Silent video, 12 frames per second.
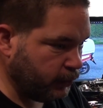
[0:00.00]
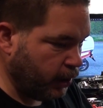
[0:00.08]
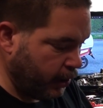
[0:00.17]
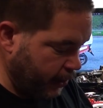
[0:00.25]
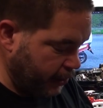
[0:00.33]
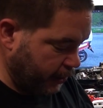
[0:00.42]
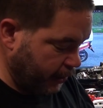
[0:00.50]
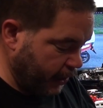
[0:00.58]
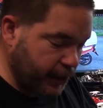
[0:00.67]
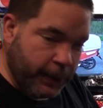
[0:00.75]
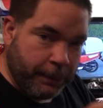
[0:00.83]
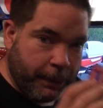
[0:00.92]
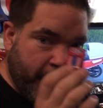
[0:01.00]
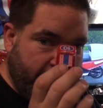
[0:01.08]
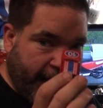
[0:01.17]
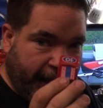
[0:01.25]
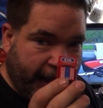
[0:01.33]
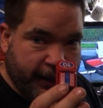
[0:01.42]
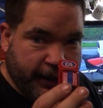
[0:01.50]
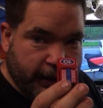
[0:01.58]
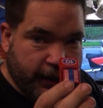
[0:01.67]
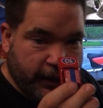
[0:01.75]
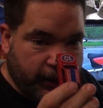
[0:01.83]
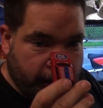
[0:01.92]
I actually had a pair.
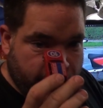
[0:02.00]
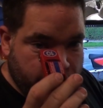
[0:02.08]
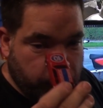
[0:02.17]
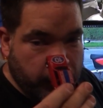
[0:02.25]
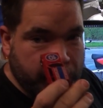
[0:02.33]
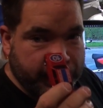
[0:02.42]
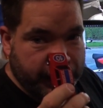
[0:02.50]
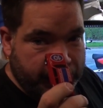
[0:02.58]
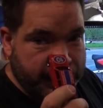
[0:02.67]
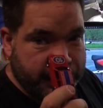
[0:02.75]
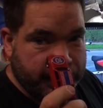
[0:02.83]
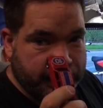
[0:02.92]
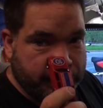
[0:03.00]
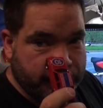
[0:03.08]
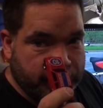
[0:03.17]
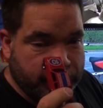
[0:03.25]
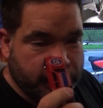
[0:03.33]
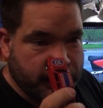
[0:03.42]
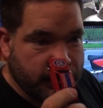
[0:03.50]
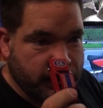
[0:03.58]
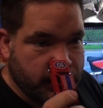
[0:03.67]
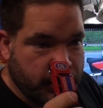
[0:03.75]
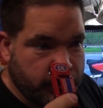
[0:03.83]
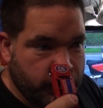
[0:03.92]
I had one of these,
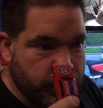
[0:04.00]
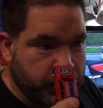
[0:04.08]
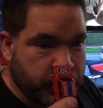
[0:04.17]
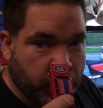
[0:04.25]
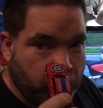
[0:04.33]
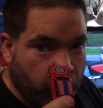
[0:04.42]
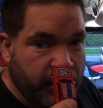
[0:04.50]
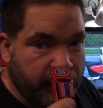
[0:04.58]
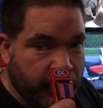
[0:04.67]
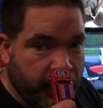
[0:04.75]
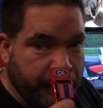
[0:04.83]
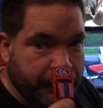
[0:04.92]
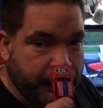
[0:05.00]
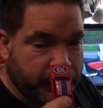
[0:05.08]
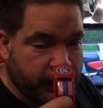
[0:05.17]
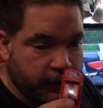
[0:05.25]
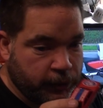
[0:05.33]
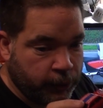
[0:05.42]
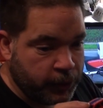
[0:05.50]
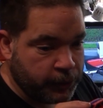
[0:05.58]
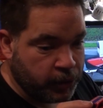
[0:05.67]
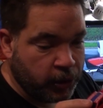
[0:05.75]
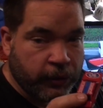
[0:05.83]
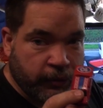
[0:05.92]
which was quite rough. Well, it
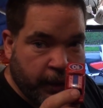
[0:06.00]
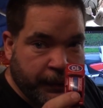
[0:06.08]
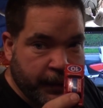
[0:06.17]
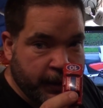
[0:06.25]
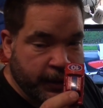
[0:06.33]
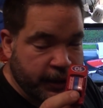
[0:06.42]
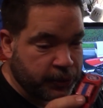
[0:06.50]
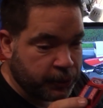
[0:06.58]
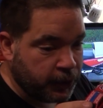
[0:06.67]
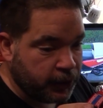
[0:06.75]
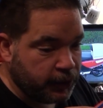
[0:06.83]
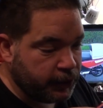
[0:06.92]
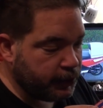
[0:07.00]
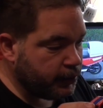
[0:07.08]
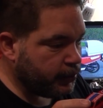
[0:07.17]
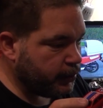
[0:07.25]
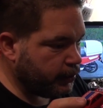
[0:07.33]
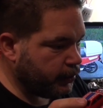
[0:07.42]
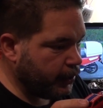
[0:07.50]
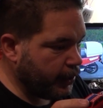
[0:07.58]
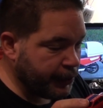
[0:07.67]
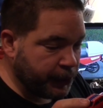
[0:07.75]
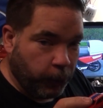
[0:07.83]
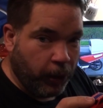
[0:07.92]
was a lot rougher than this one.
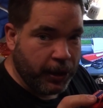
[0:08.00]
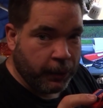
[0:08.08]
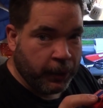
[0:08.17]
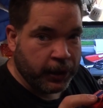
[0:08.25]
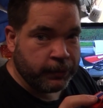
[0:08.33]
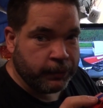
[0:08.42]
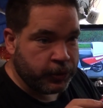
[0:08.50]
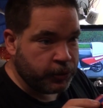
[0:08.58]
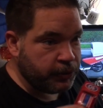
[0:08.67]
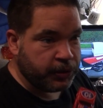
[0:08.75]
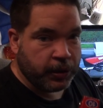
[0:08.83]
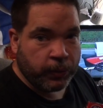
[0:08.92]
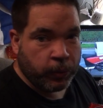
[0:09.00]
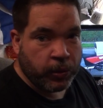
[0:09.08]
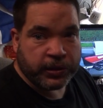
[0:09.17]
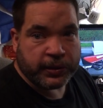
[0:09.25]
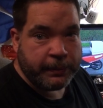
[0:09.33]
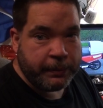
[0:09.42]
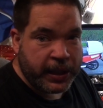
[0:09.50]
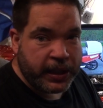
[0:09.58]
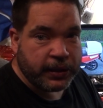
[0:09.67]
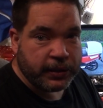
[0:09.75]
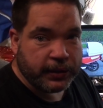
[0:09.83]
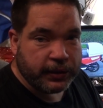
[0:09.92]
And a white one, which also wasn't
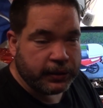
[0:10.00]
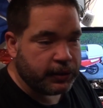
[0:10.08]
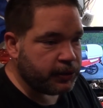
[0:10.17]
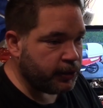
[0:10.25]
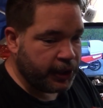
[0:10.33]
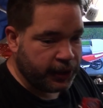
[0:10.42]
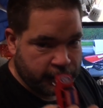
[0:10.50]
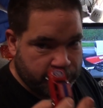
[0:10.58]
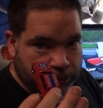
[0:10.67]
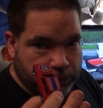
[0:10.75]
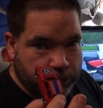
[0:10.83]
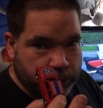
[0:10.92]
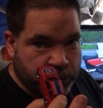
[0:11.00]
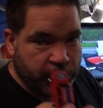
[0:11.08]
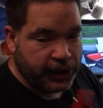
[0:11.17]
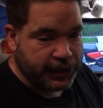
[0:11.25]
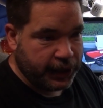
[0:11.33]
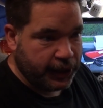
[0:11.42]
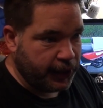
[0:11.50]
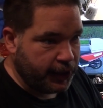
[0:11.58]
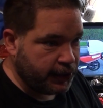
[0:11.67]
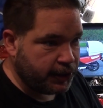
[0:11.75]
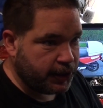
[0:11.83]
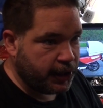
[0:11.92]
mint. So I had a GT
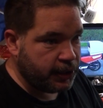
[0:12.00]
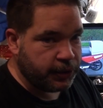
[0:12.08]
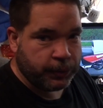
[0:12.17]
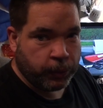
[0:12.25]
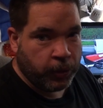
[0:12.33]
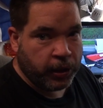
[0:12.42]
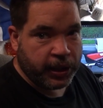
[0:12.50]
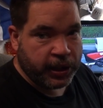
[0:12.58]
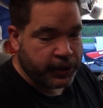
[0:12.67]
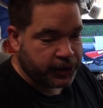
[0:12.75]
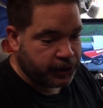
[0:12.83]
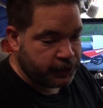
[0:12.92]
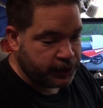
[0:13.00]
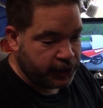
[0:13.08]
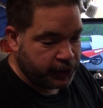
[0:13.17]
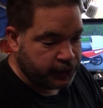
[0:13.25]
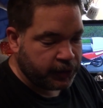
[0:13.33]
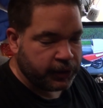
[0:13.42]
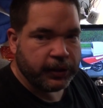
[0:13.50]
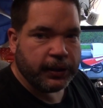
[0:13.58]
and a standard white RS 2000.